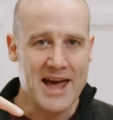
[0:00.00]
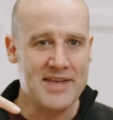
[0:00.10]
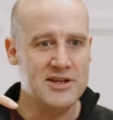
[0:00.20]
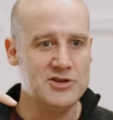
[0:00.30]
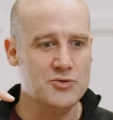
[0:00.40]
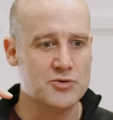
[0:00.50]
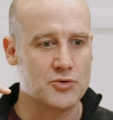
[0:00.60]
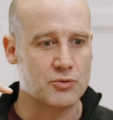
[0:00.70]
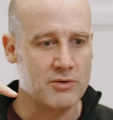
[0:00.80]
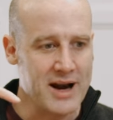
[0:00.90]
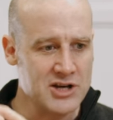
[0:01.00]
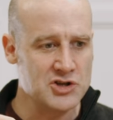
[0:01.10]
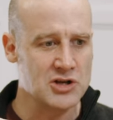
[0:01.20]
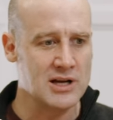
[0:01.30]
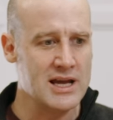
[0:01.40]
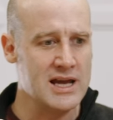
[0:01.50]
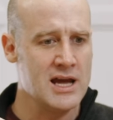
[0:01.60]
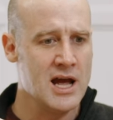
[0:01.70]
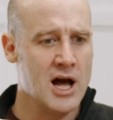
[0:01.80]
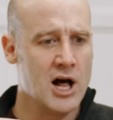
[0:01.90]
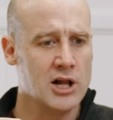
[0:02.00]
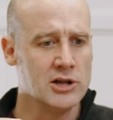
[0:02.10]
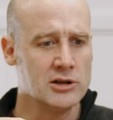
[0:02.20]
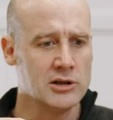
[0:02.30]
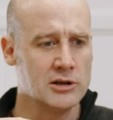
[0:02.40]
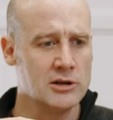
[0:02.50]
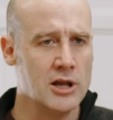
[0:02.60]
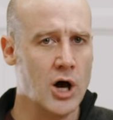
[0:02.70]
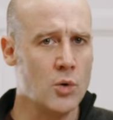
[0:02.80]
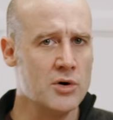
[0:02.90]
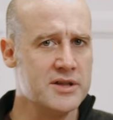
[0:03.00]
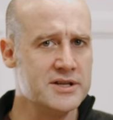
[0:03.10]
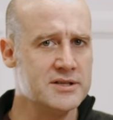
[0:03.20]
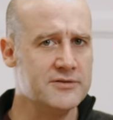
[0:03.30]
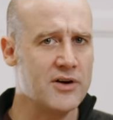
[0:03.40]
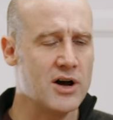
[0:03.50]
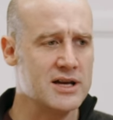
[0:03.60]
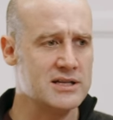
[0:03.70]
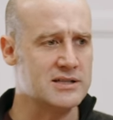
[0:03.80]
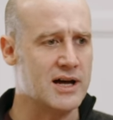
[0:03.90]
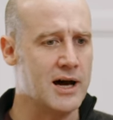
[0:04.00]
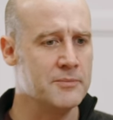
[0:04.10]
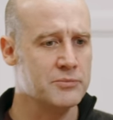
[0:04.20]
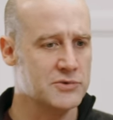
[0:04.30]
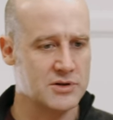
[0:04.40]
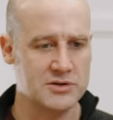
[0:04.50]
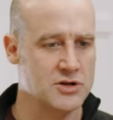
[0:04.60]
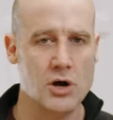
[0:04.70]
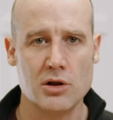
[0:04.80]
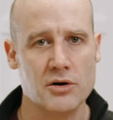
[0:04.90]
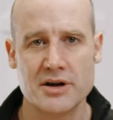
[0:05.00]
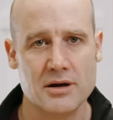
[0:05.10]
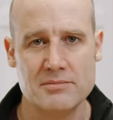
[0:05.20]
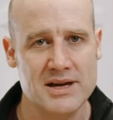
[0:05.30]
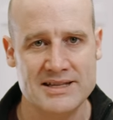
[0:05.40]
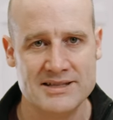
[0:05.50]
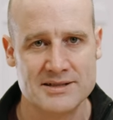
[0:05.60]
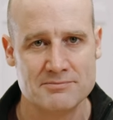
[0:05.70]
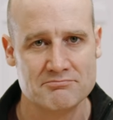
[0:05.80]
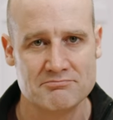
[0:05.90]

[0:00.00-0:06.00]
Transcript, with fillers: and then you gradually lower the divisor, so it's no longer means